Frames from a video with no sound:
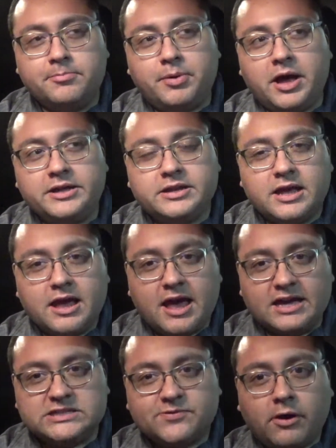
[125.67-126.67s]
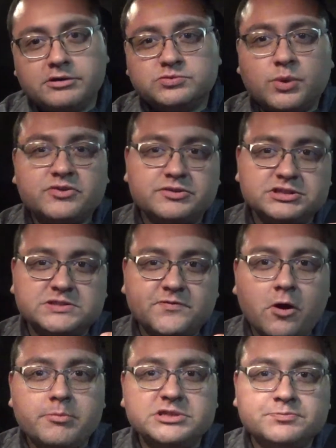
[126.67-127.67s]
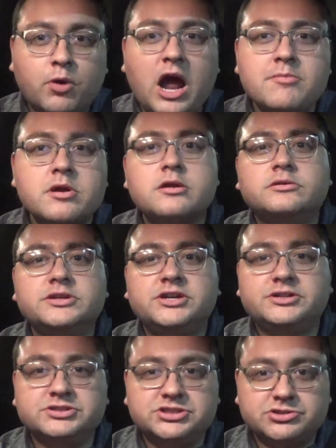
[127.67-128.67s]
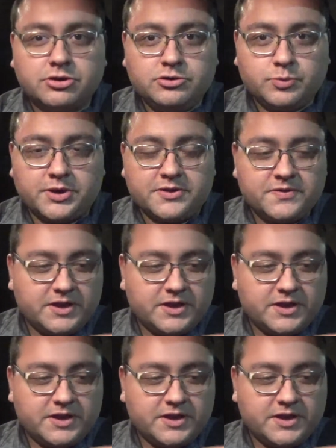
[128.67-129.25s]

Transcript: But as far as what this film is primarily concerned with,